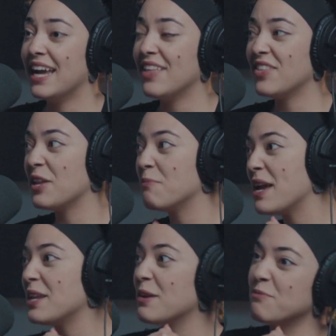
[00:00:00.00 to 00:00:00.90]
And then he
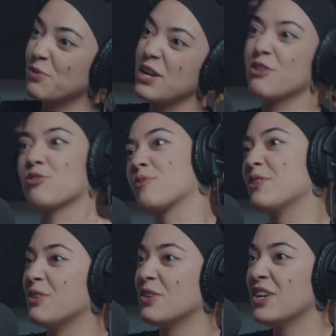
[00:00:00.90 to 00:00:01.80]
made him break
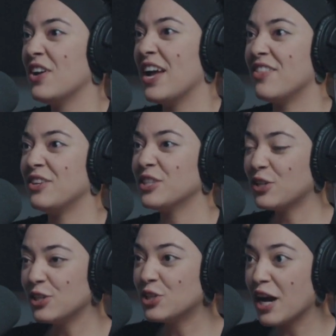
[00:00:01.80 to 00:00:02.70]
through. And then he's like,
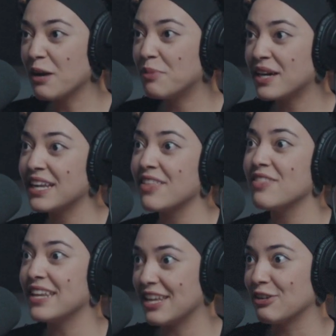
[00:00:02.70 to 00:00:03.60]
good job, buddy. And
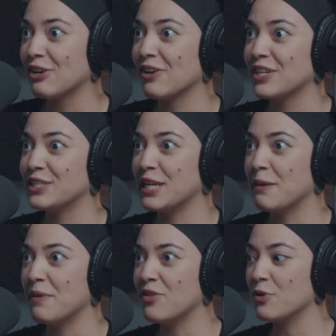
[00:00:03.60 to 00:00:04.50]
then he encouraged
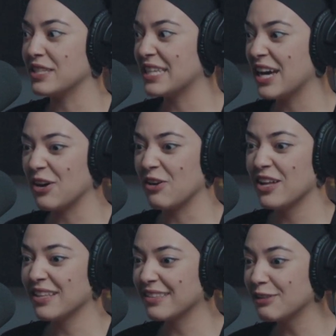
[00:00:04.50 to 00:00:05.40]
him. And then you could tell
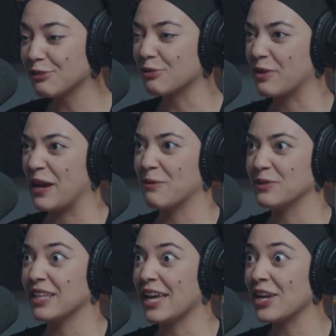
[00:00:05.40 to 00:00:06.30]
little Ray
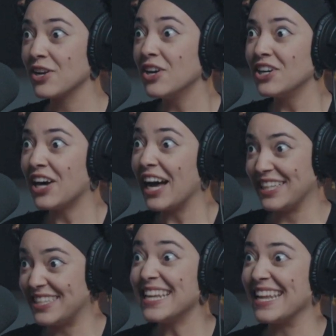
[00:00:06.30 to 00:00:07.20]
was like, I
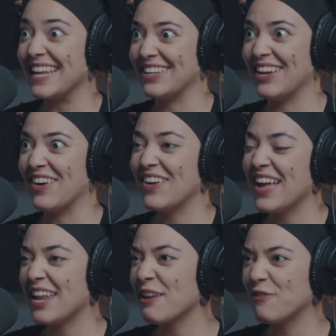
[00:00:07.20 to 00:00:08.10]
did it, you know,
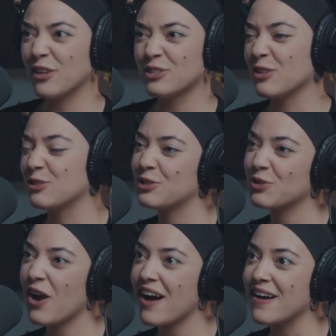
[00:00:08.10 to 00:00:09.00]
and he felt so
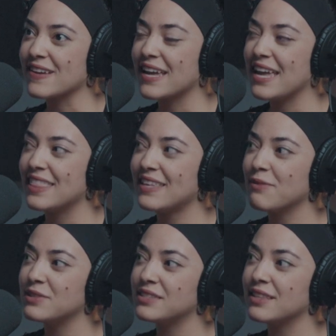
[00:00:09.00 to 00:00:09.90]
strong. And then I
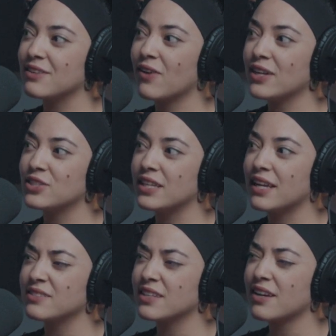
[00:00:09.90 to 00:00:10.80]
was sitting there watching it,
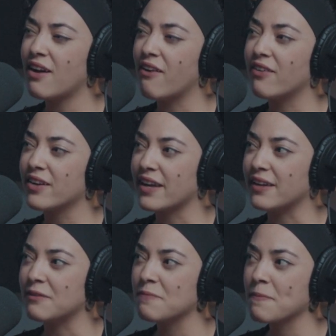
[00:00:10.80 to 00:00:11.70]
and I was like, oh,
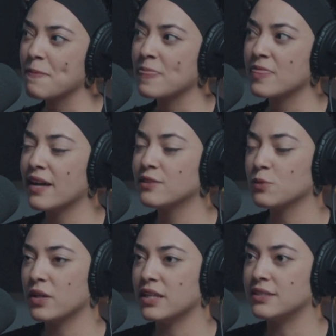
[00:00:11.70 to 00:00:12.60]
okay, that's
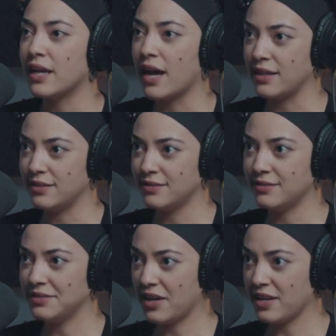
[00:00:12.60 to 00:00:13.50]
what a dad
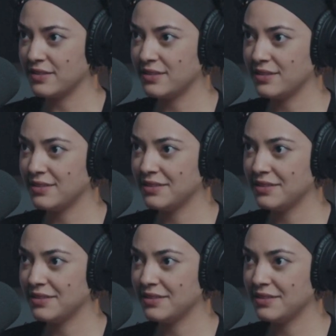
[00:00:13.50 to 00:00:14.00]
does.